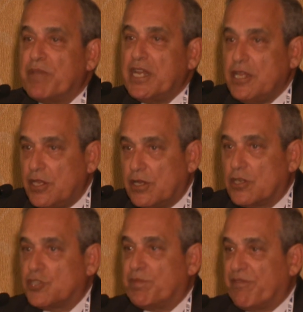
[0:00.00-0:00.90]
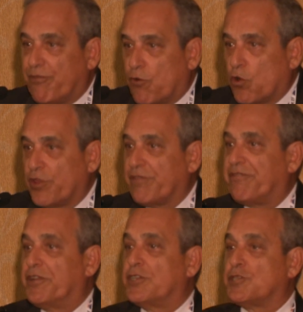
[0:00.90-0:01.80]
many years before the
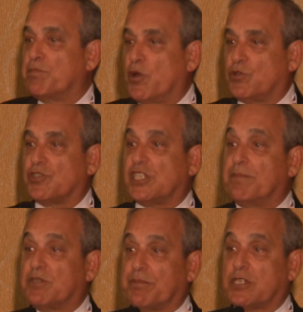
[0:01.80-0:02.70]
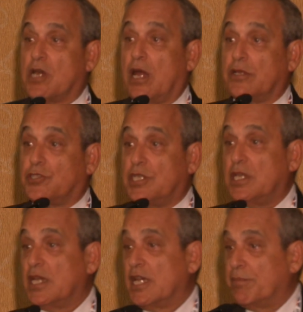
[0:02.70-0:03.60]
first motor symptomatology
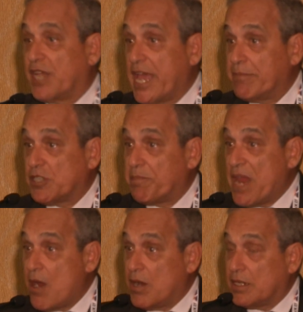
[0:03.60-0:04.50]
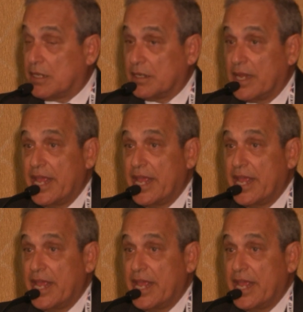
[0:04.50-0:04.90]
becomes apparent.